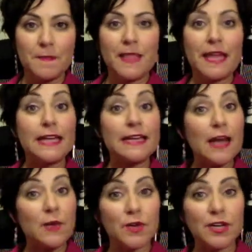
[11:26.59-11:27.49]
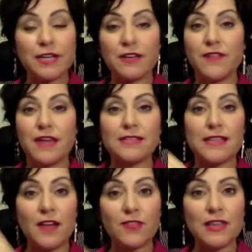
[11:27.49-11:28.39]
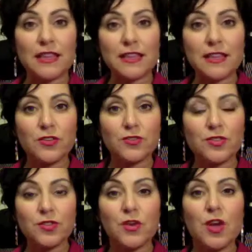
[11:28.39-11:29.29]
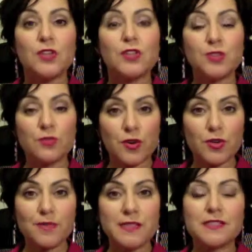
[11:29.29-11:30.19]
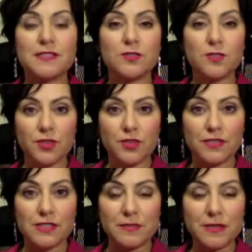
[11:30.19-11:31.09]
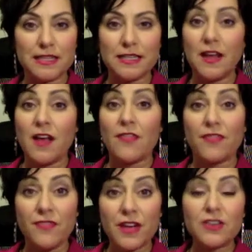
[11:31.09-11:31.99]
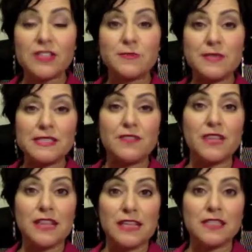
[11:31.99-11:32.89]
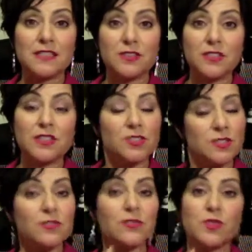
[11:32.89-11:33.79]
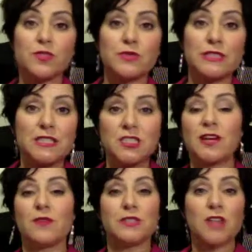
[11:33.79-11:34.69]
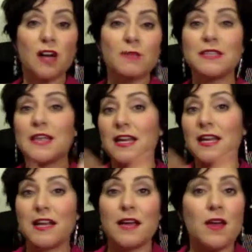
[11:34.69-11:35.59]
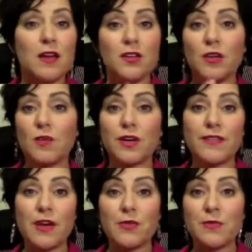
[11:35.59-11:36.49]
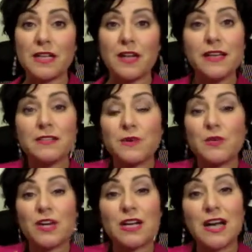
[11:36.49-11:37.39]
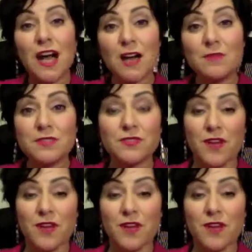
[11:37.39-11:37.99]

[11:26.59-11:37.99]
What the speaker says: at networking events, everything that you do to grow your business and grow your visibility. Very specific things that you need to do. Of course, we teach that, we talk about that, and I work on that with my clients, but where it comes